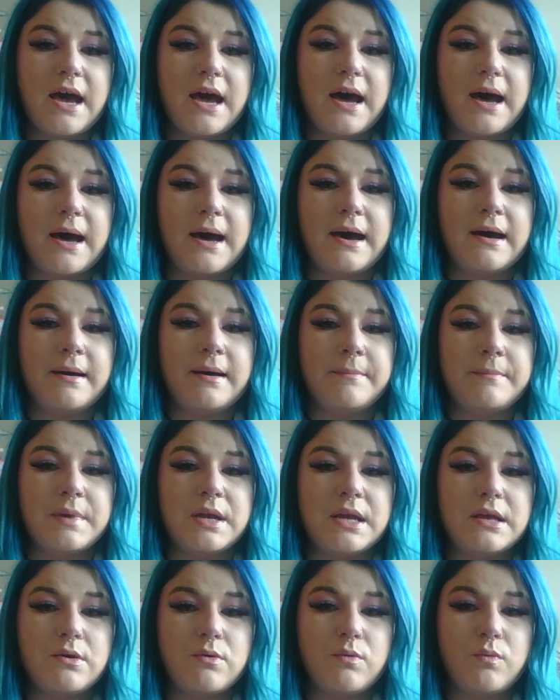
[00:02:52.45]
Um,
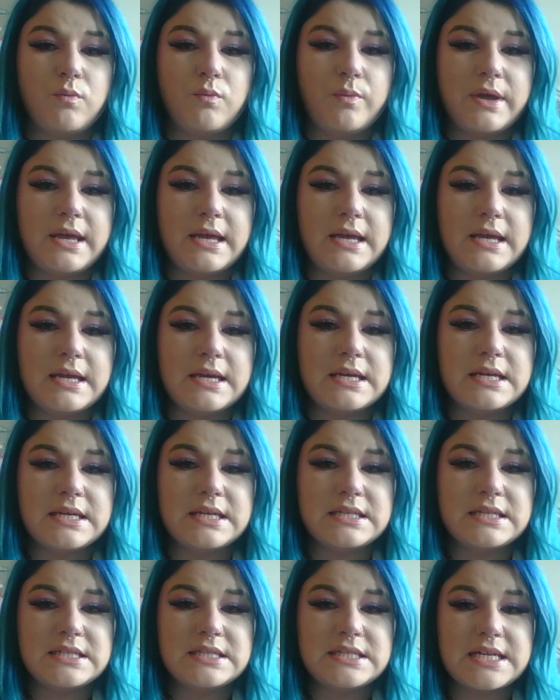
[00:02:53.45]
we
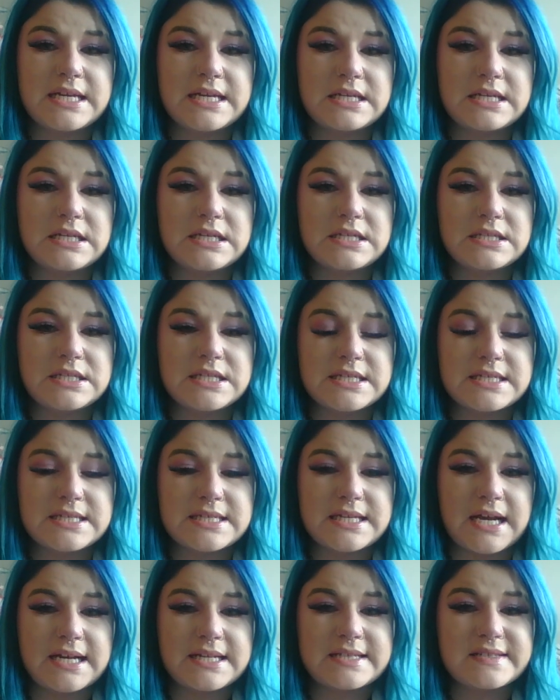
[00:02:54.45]
did
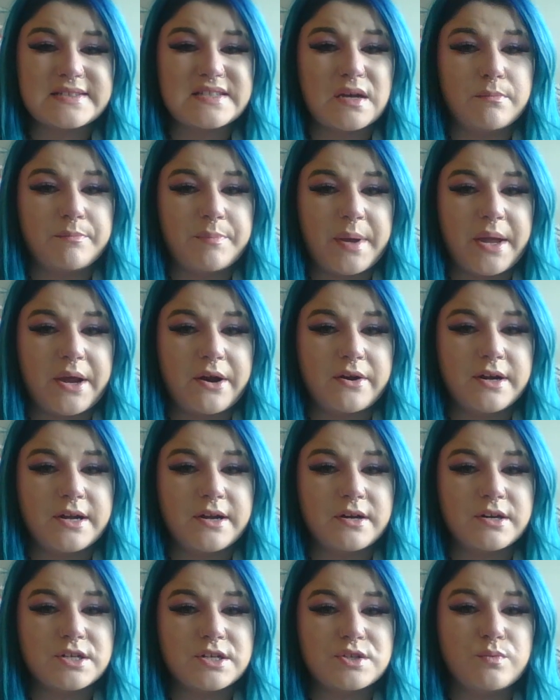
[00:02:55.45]
discuss some
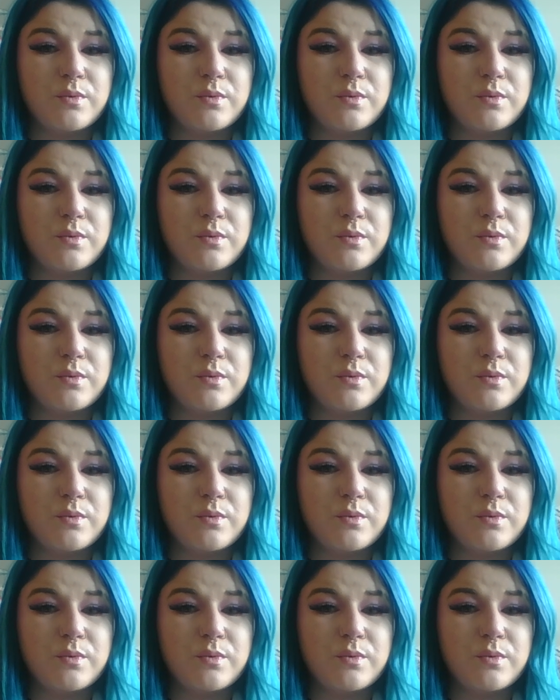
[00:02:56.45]
barriers,